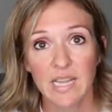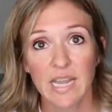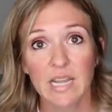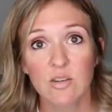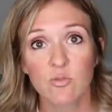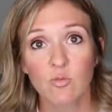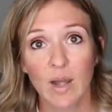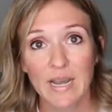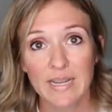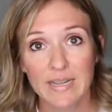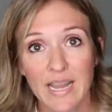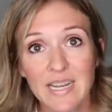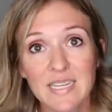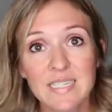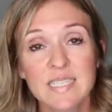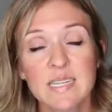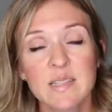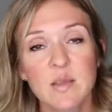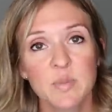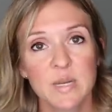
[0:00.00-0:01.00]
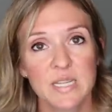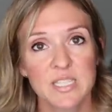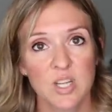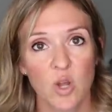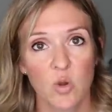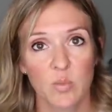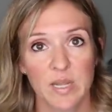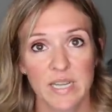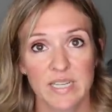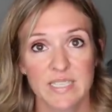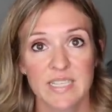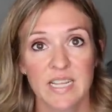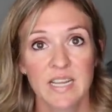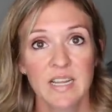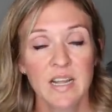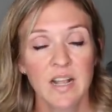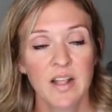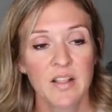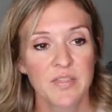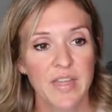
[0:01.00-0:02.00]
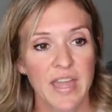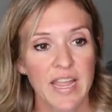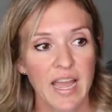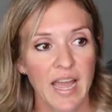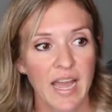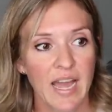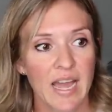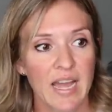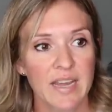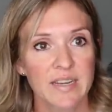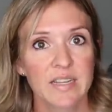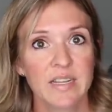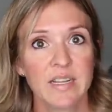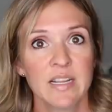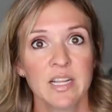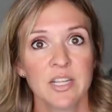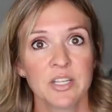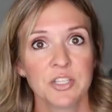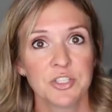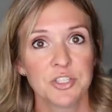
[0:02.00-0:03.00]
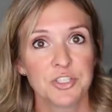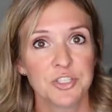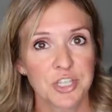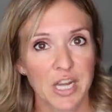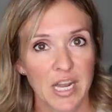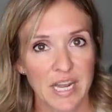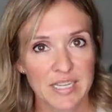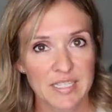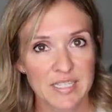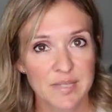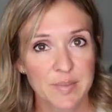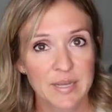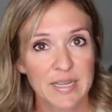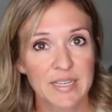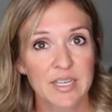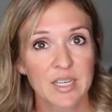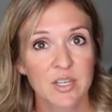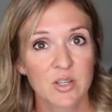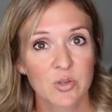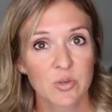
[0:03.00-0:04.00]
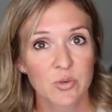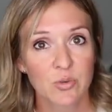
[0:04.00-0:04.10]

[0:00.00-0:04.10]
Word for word: And right next to the pinto beans, they had jasmine